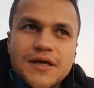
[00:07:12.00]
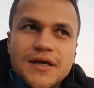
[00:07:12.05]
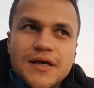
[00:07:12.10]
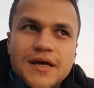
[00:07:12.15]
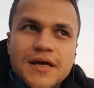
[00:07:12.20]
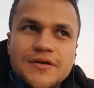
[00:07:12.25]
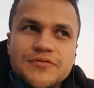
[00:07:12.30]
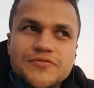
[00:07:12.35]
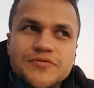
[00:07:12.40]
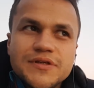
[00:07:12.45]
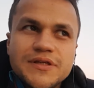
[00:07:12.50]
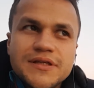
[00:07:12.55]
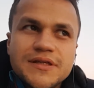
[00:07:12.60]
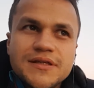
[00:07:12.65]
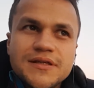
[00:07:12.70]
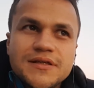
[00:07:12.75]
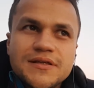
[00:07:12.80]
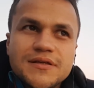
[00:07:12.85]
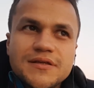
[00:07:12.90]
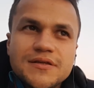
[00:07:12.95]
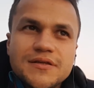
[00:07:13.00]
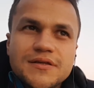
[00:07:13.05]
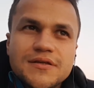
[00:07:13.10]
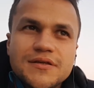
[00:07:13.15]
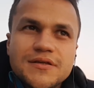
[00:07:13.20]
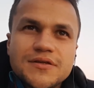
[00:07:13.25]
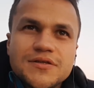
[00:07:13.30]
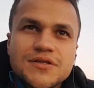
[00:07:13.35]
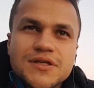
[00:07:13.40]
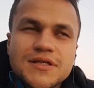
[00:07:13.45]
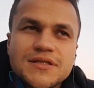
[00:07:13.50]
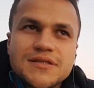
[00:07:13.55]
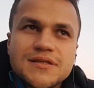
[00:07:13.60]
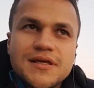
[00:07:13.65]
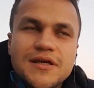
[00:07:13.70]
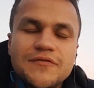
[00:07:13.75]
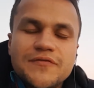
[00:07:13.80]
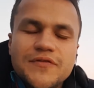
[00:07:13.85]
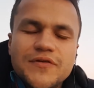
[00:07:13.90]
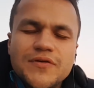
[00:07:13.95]
And really, just
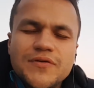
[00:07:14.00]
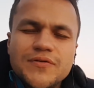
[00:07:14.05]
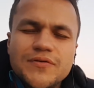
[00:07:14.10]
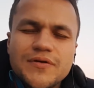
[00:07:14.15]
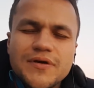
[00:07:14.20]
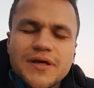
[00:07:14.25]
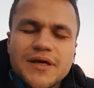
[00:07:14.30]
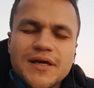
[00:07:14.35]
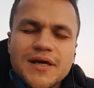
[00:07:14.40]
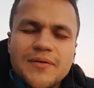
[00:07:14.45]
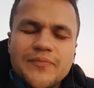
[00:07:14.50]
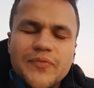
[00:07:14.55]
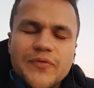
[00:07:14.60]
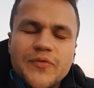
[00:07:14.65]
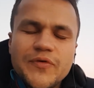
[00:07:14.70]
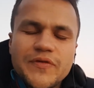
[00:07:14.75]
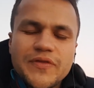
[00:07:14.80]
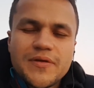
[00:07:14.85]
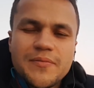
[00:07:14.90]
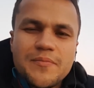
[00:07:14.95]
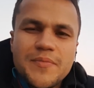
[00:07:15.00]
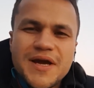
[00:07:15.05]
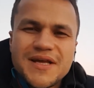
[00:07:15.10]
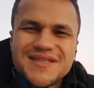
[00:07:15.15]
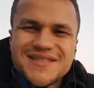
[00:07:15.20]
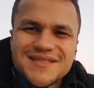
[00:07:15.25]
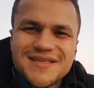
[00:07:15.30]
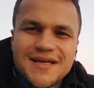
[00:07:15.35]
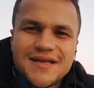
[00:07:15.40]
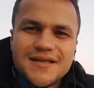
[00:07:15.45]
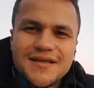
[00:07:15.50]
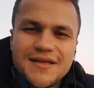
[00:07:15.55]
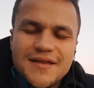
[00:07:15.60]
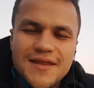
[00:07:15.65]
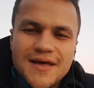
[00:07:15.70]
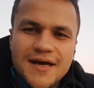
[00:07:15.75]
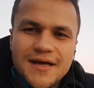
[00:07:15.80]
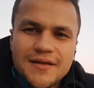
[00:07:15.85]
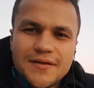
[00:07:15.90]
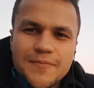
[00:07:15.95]
if you come with the mindset
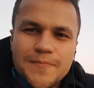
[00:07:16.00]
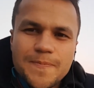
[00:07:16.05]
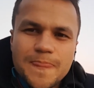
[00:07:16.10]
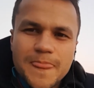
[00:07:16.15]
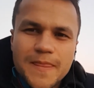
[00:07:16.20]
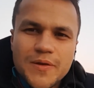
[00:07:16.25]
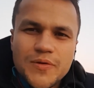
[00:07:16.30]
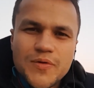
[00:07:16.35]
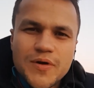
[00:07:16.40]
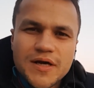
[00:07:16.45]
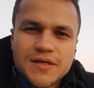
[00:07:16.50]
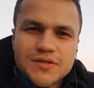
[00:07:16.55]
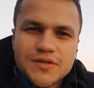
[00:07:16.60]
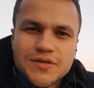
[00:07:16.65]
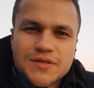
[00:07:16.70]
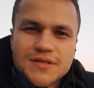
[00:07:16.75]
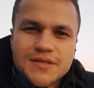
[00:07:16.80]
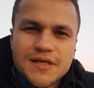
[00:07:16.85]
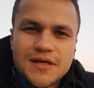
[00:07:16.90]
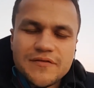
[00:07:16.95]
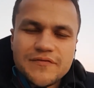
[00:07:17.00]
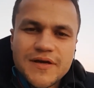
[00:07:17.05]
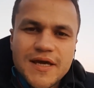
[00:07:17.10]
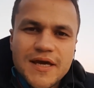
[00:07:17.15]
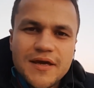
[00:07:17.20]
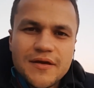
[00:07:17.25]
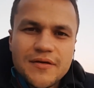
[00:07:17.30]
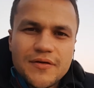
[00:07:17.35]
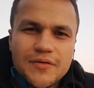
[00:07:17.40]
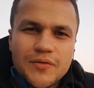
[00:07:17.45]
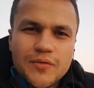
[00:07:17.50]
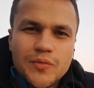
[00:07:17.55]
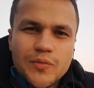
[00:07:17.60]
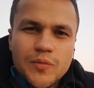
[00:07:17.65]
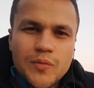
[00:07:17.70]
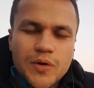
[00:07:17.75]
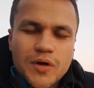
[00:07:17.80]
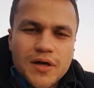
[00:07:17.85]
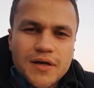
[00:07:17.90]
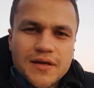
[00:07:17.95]
that you ask yourself, hey,
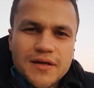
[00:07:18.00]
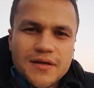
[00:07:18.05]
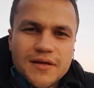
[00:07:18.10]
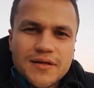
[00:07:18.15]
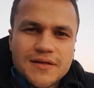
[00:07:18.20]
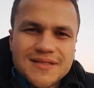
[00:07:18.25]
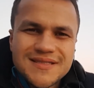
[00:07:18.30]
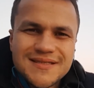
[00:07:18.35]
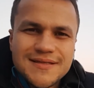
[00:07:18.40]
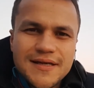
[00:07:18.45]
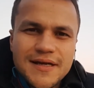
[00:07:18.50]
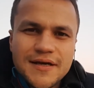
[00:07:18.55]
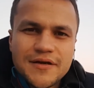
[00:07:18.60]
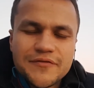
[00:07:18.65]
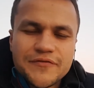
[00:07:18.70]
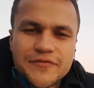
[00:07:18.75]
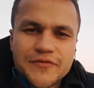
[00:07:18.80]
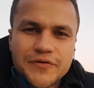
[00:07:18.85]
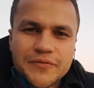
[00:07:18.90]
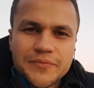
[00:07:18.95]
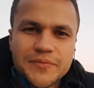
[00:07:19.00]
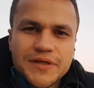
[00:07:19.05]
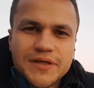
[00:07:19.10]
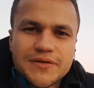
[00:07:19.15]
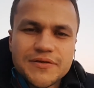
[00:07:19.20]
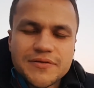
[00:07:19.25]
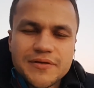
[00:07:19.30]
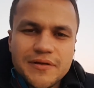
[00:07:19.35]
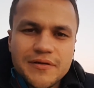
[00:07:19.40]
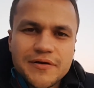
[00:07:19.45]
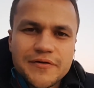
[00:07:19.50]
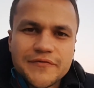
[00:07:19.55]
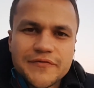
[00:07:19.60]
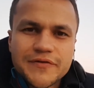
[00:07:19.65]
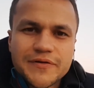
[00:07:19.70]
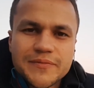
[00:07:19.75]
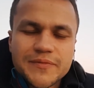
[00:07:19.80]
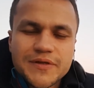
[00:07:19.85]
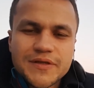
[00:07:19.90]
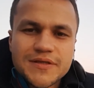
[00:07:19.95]
what is there for me to learn
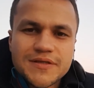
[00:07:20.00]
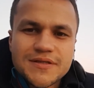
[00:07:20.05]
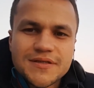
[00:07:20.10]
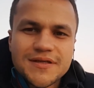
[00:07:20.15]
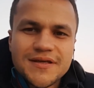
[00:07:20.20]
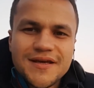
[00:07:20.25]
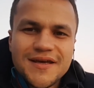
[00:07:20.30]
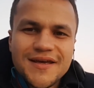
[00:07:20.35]
from this?